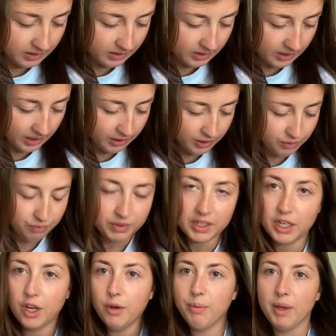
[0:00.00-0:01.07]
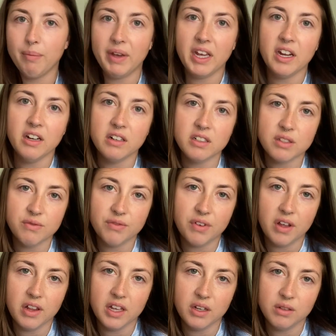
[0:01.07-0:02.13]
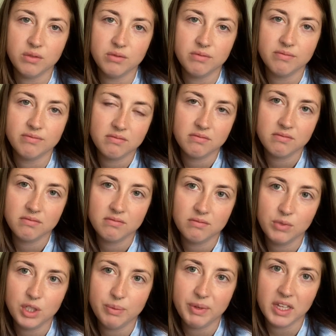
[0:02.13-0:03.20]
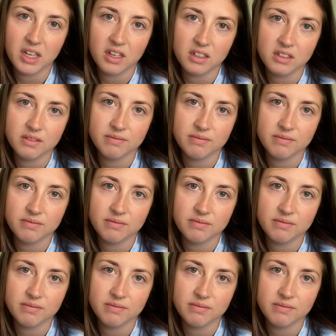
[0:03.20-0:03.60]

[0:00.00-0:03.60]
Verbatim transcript: I just really hope that my hair doesn't fall out. Wish me luck.